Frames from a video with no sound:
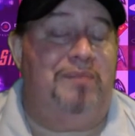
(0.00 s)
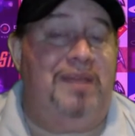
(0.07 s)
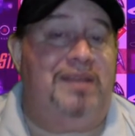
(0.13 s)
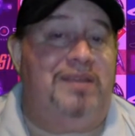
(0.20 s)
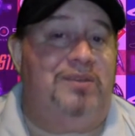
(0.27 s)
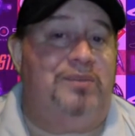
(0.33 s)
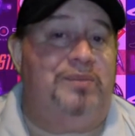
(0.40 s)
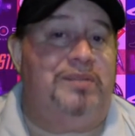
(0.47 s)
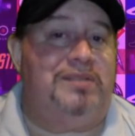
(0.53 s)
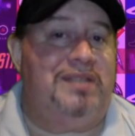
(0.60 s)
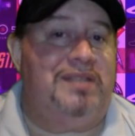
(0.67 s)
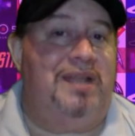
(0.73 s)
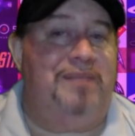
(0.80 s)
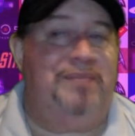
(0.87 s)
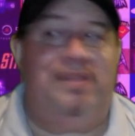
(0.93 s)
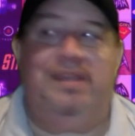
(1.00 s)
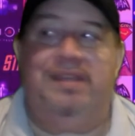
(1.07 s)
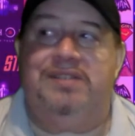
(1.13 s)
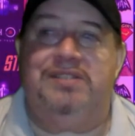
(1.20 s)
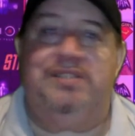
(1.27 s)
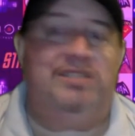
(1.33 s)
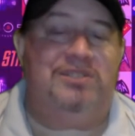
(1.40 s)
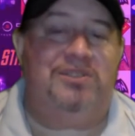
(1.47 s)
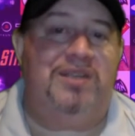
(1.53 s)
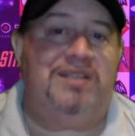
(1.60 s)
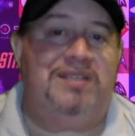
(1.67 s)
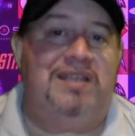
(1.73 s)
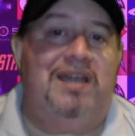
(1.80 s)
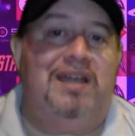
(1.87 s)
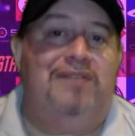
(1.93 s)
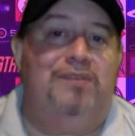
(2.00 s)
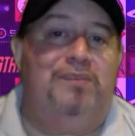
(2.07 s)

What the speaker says: metahumans. And I'm thinking she's crazy out of